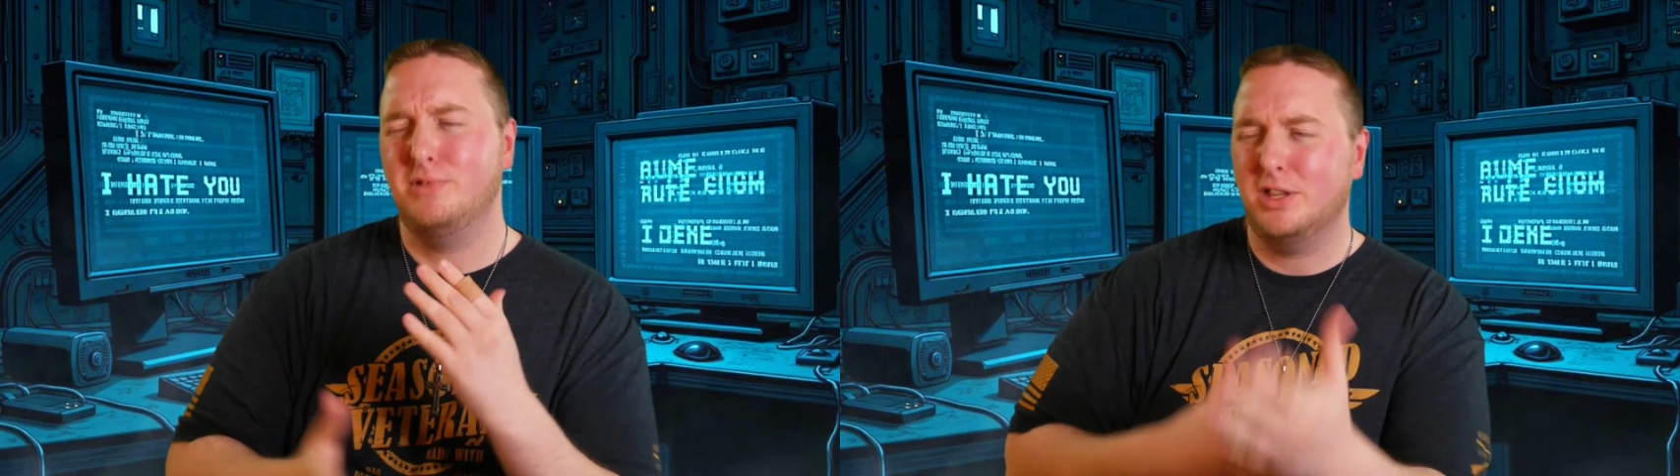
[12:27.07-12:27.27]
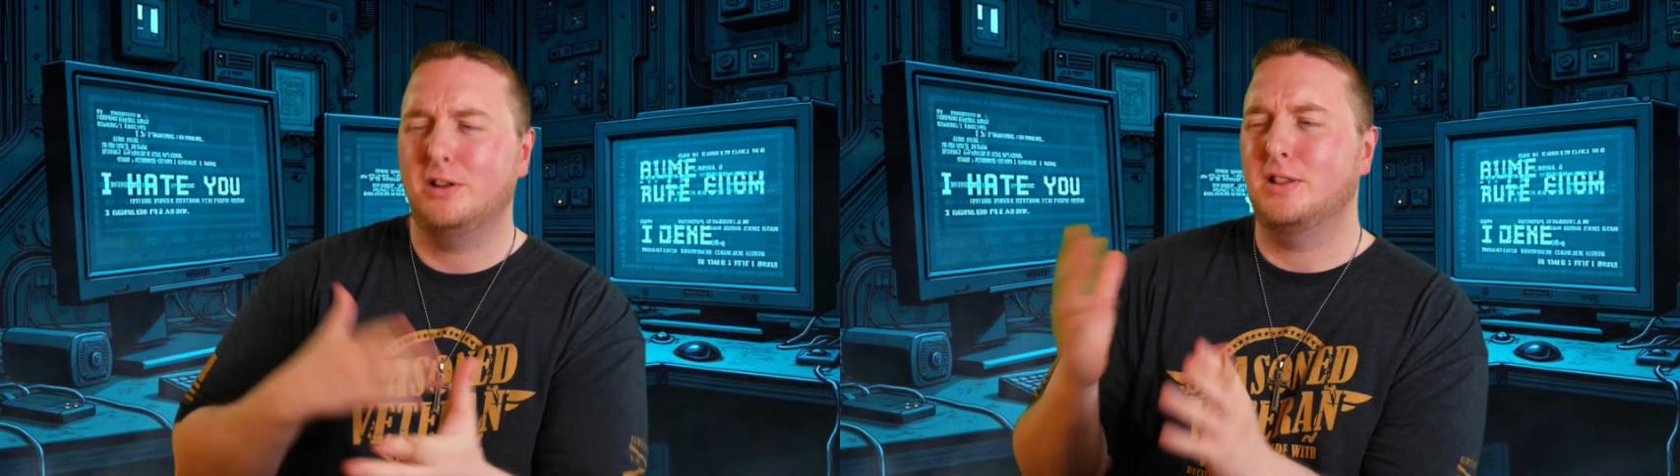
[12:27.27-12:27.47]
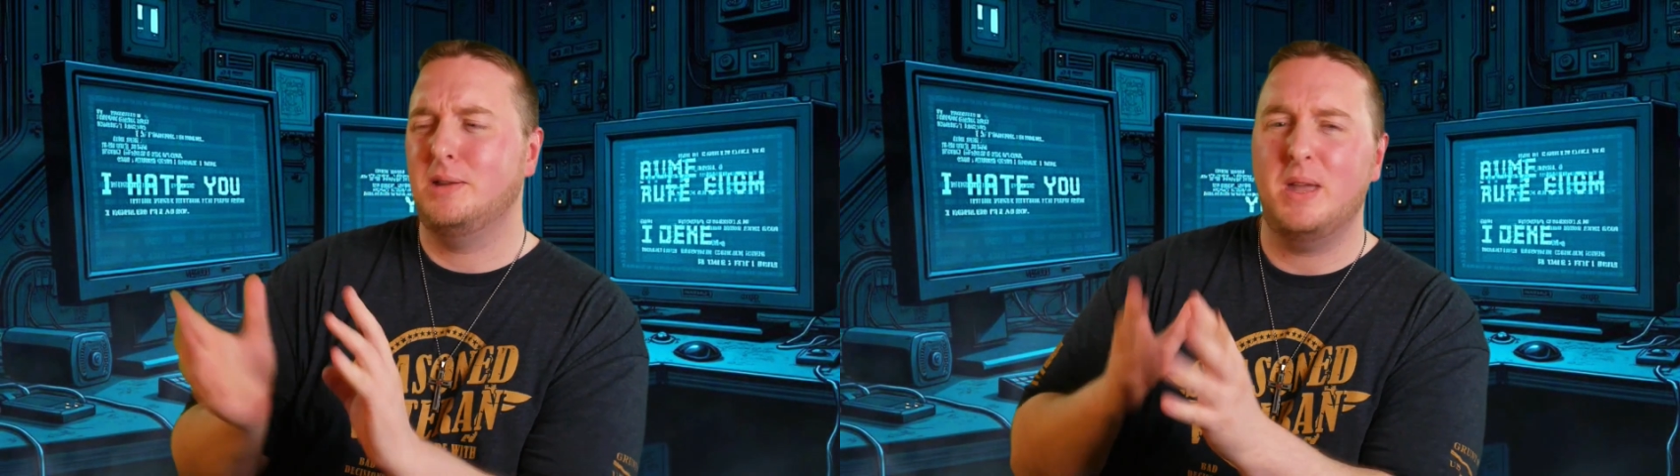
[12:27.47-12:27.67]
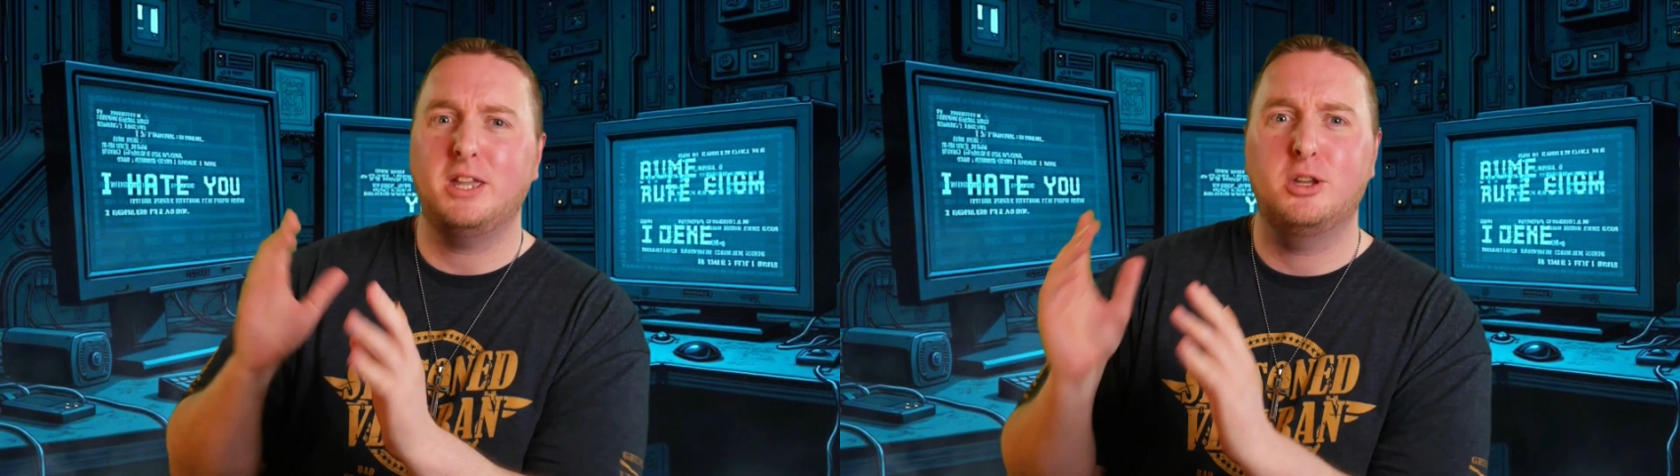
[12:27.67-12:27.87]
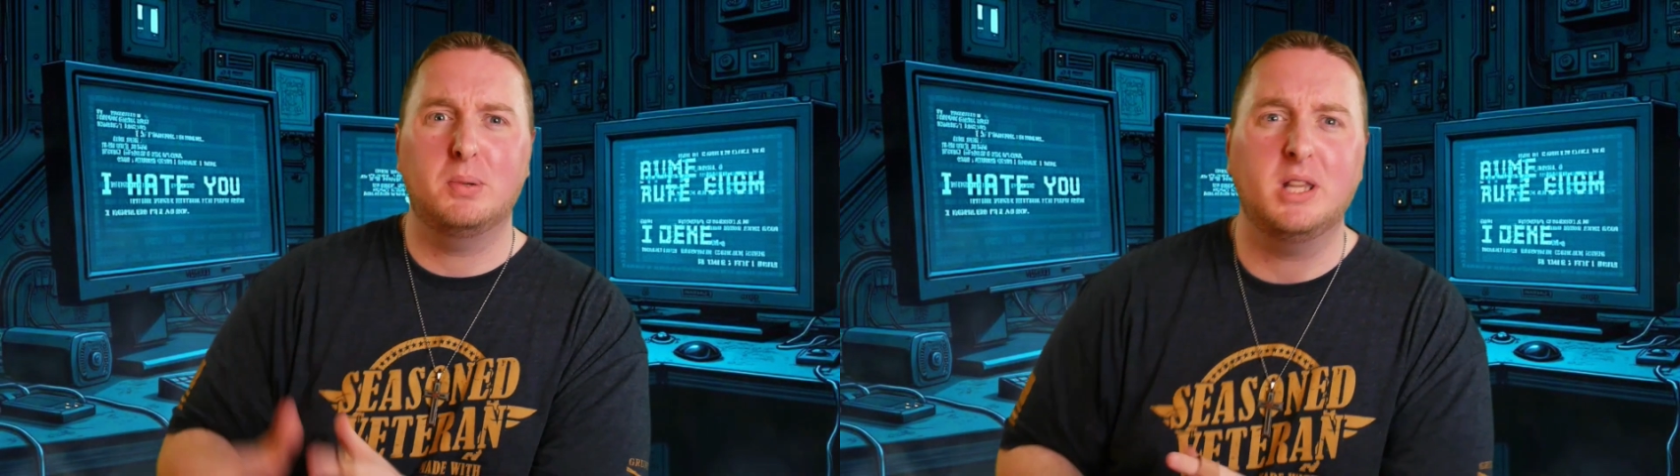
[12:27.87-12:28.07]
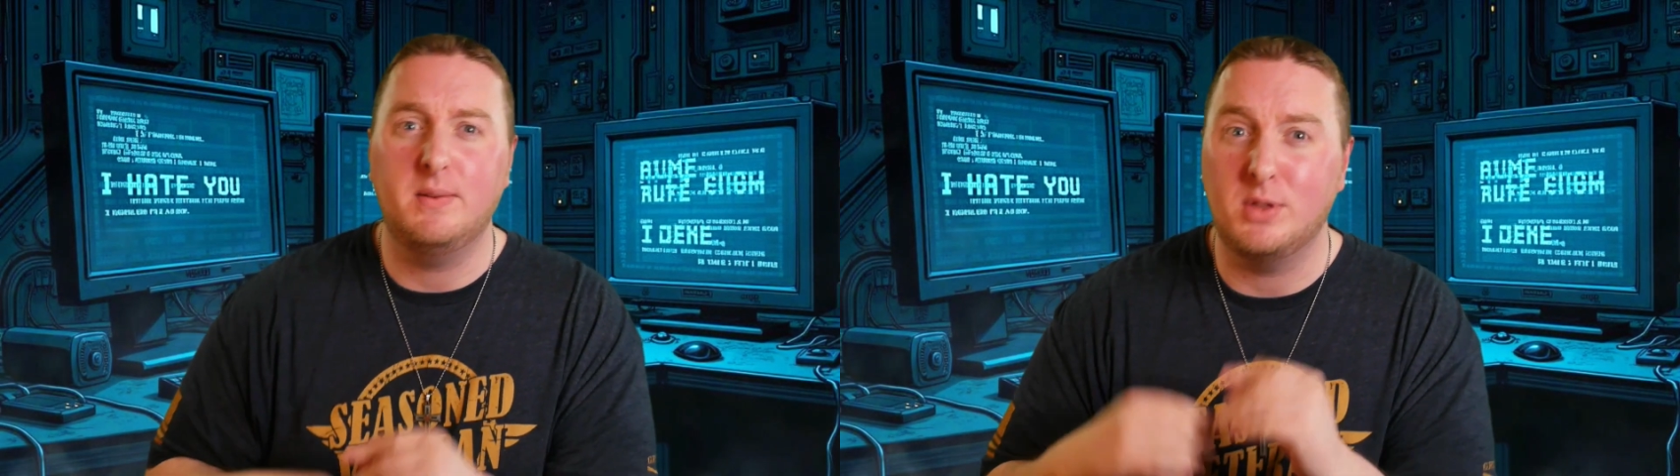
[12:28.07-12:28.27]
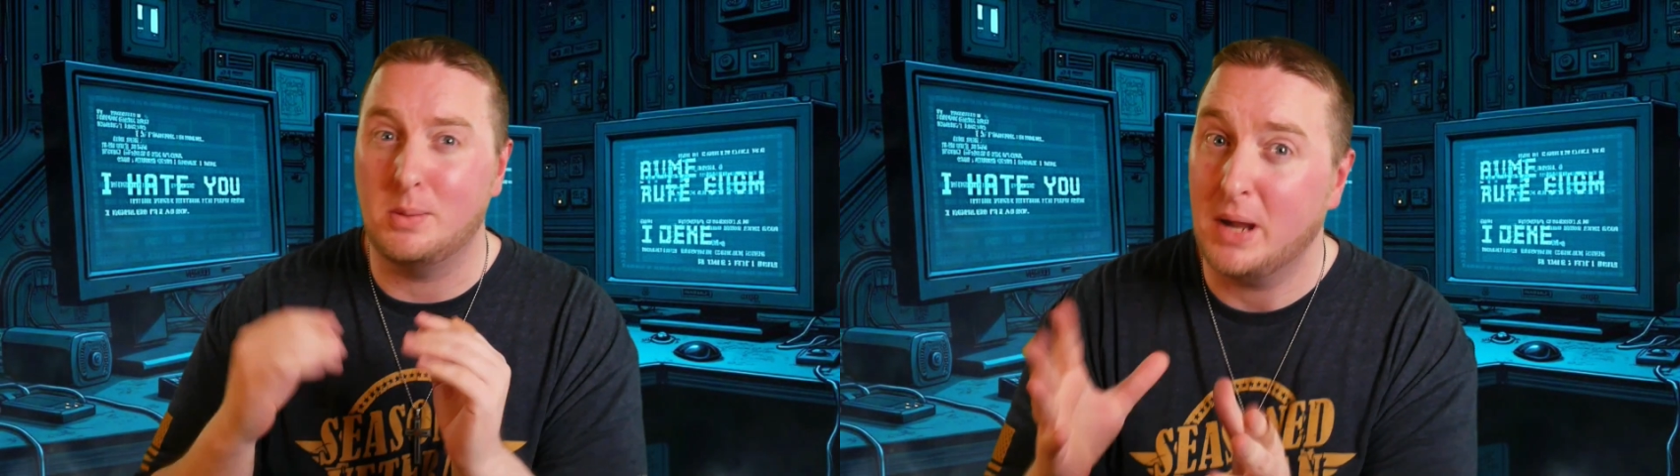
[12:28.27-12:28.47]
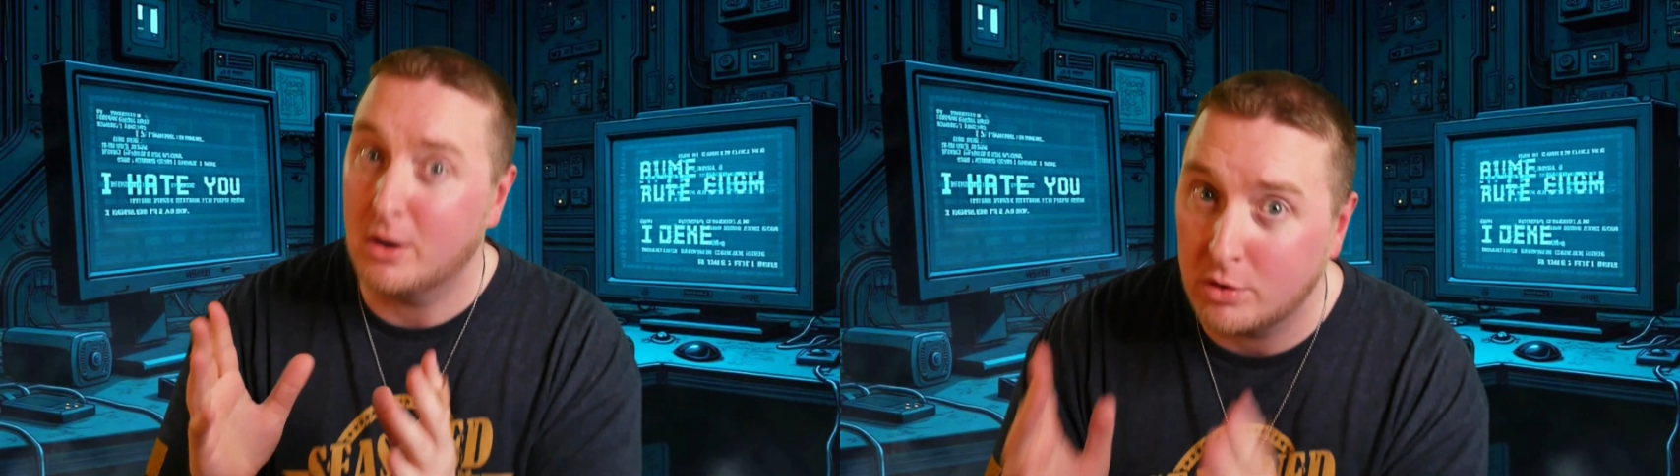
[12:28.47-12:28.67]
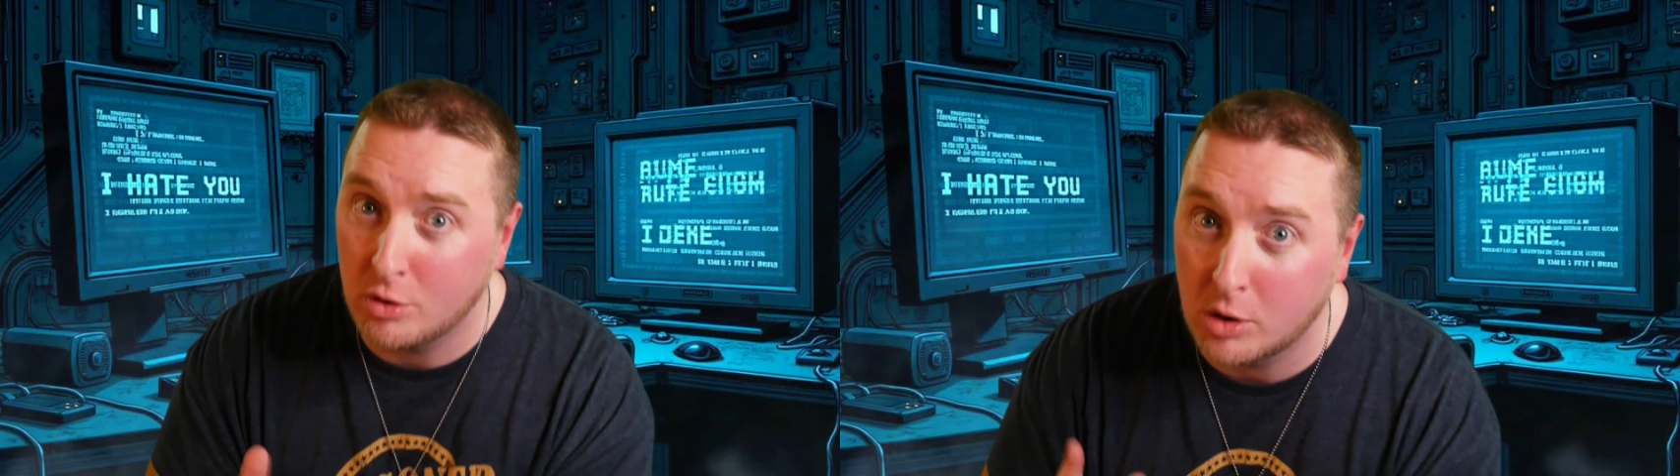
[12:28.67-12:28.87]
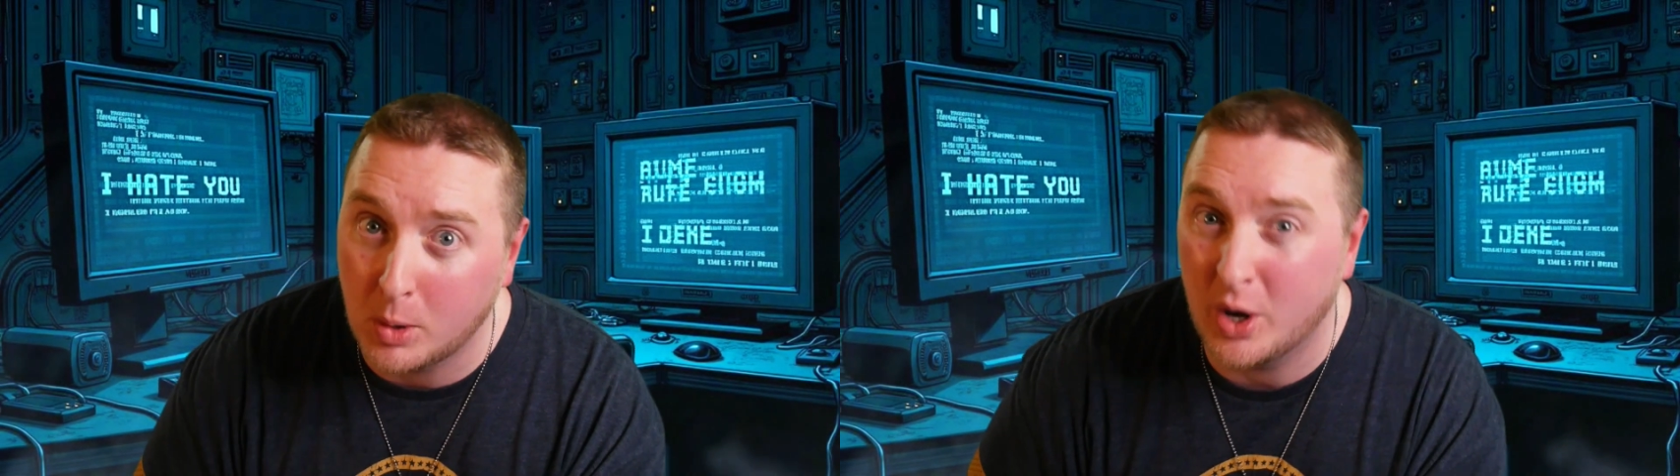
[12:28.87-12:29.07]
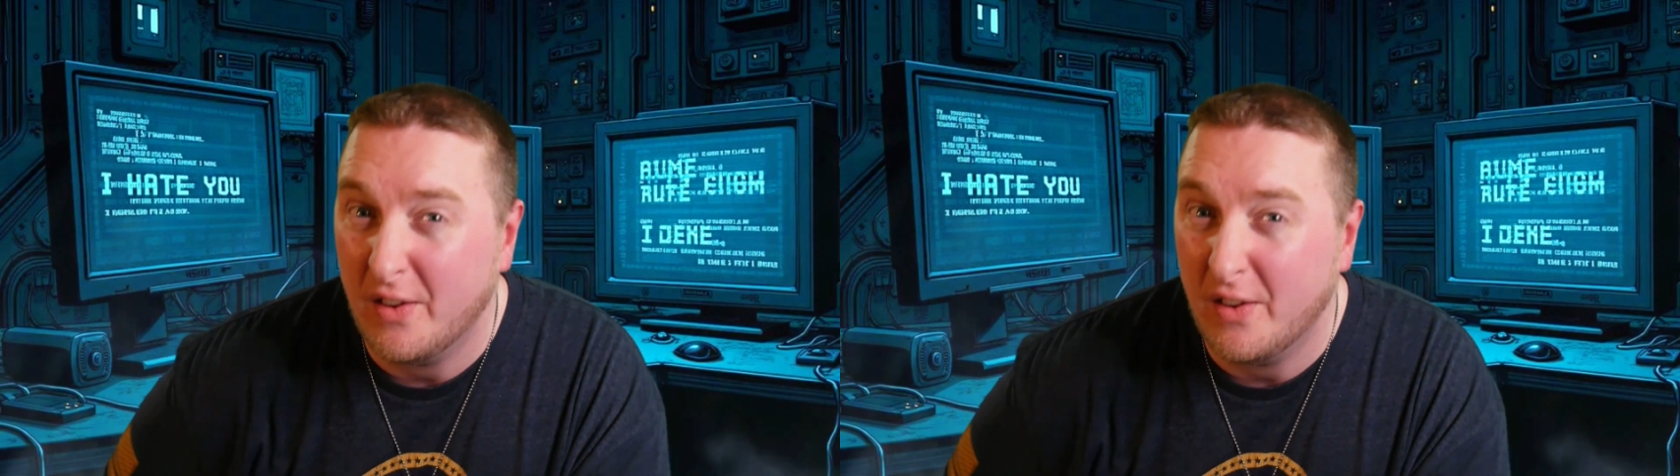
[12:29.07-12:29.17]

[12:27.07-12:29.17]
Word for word: literally make you believe in the paranormal